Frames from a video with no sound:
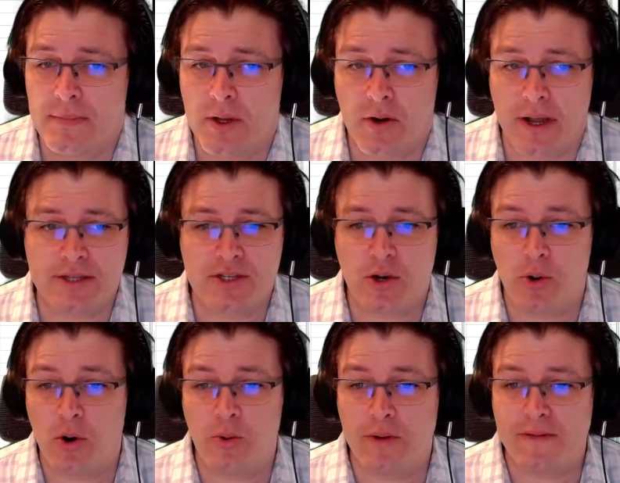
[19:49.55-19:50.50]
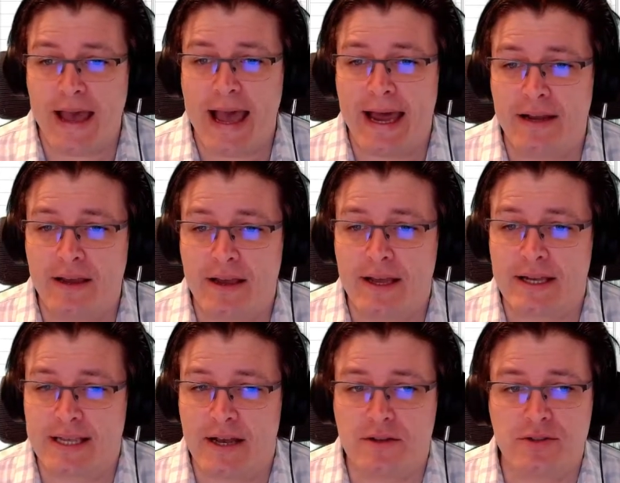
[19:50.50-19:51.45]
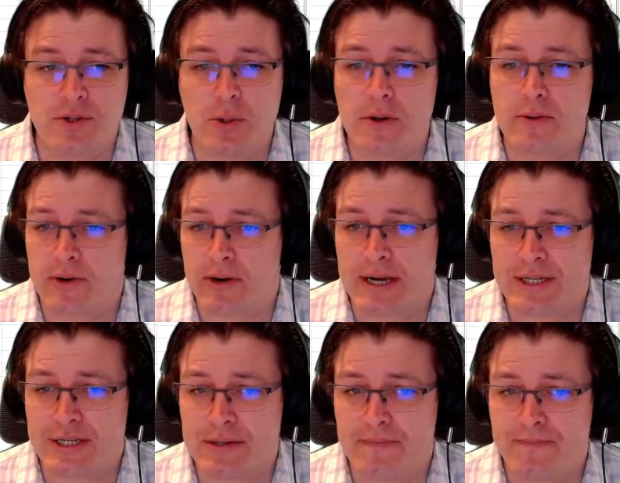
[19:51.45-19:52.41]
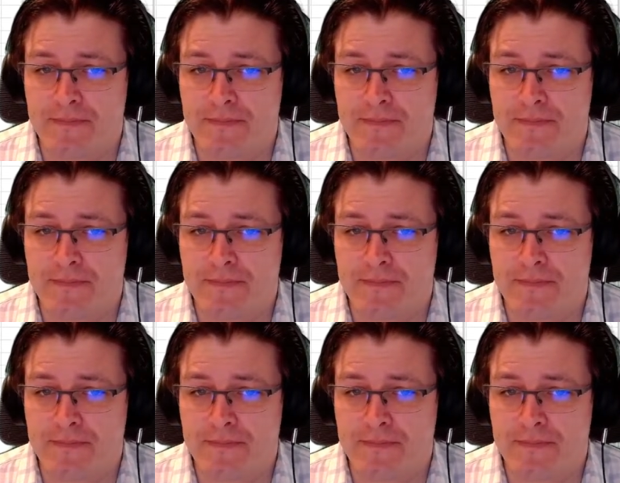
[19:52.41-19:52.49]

Okay, so or we've had Excel do a regression.